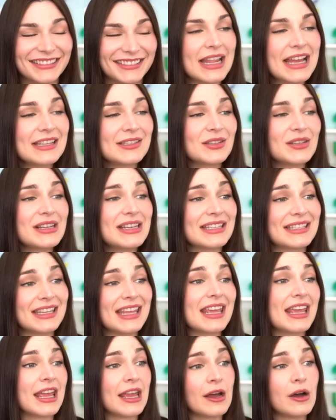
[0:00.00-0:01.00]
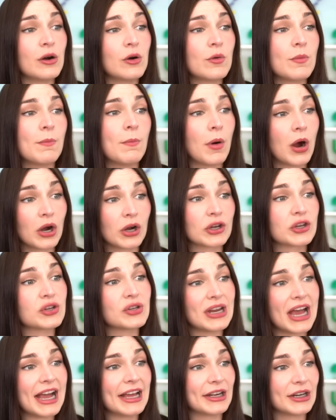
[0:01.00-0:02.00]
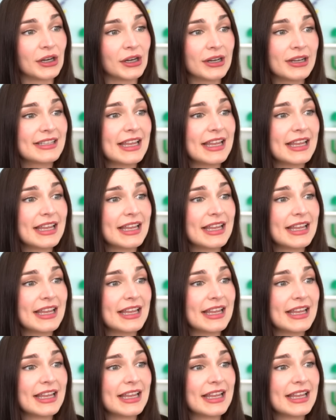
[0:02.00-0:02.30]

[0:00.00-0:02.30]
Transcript: Nestle CEO Mark Schneider